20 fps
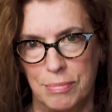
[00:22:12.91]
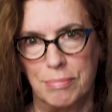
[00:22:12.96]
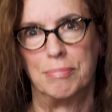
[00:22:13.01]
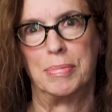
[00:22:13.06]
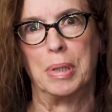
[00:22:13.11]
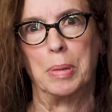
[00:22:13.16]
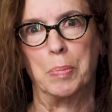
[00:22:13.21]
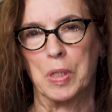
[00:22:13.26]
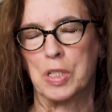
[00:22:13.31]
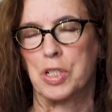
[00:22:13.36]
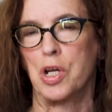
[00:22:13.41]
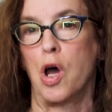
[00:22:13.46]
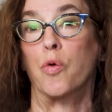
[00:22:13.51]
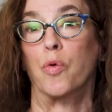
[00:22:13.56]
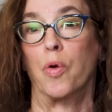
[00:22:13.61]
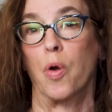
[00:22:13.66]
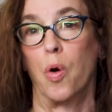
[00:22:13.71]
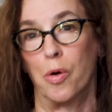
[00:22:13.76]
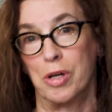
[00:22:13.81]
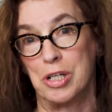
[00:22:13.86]
People
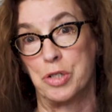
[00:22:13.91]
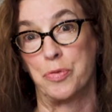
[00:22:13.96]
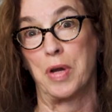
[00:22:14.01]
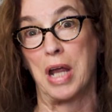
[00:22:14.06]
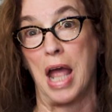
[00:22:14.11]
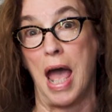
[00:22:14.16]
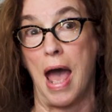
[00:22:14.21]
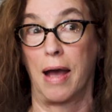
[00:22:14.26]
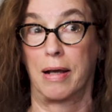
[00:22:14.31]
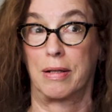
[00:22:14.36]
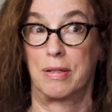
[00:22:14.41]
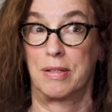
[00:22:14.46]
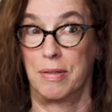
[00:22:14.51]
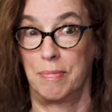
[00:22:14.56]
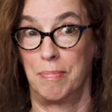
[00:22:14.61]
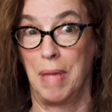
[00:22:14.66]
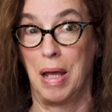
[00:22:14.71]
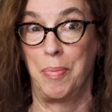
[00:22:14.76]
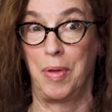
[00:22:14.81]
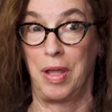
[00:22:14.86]
don't always react.
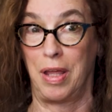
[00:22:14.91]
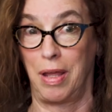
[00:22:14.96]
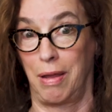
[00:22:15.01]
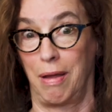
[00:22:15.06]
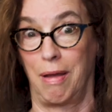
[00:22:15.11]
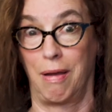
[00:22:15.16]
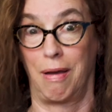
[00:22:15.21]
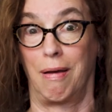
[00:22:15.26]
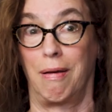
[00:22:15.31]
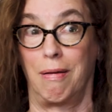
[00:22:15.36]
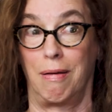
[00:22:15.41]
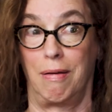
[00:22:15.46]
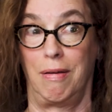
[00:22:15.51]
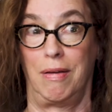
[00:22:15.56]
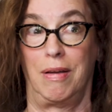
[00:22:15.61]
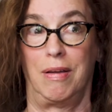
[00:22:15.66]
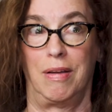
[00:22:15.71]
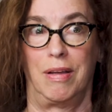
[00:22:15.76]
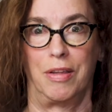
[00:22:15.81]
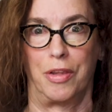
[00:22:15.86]
Maybe
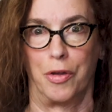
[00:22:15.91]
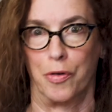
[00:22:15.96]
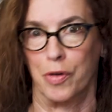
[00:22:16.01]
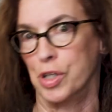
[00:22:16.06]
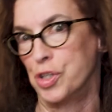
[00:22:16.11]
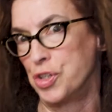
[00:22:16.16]
they're in